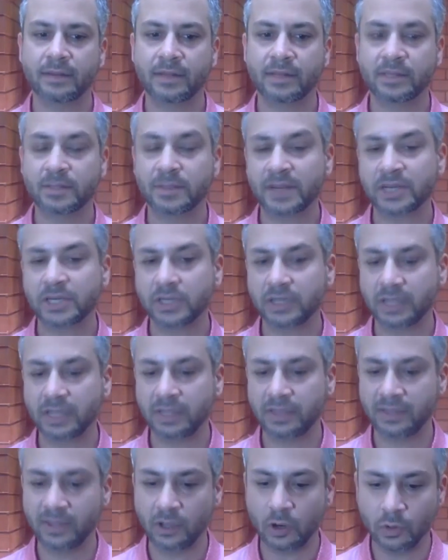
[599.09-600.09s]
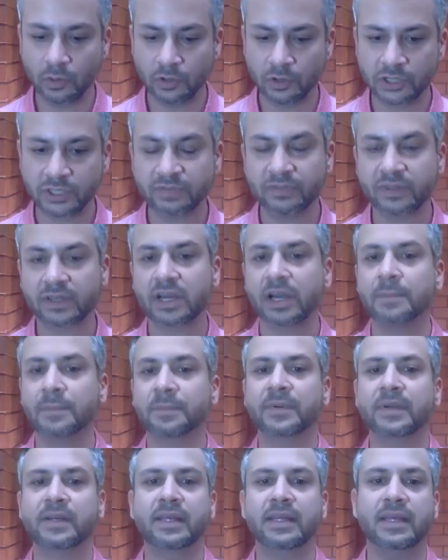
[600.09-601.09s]
especially the owners of the
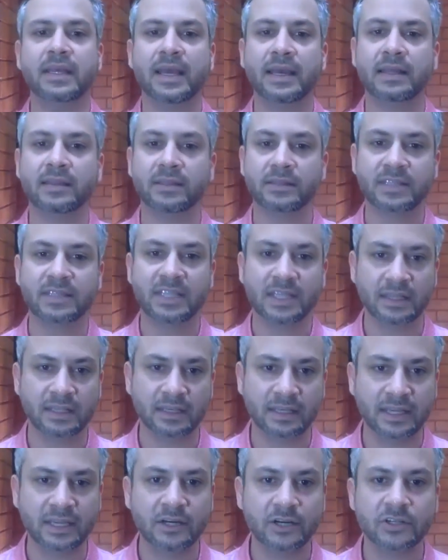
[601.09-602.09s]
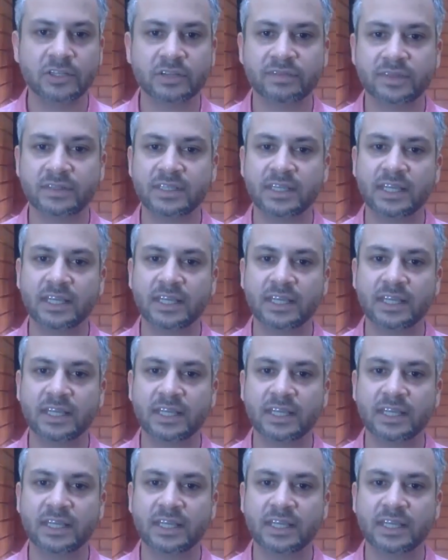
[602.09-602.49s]
company and the leaders of the